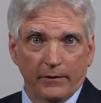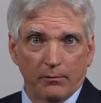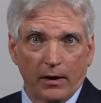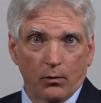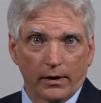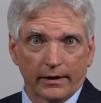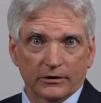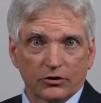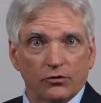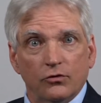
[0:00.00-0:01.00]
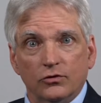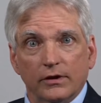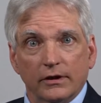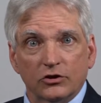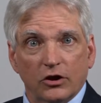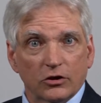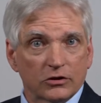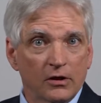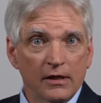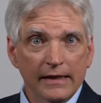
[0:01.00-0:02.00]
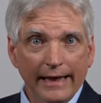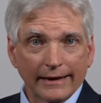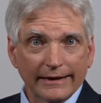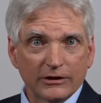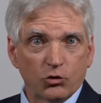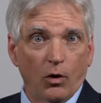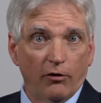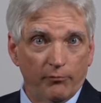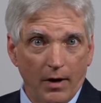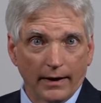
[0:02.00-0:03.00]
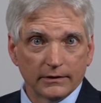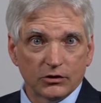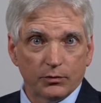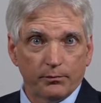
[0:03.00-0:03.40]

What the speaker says: You may want to consider holding the shares at least 12 months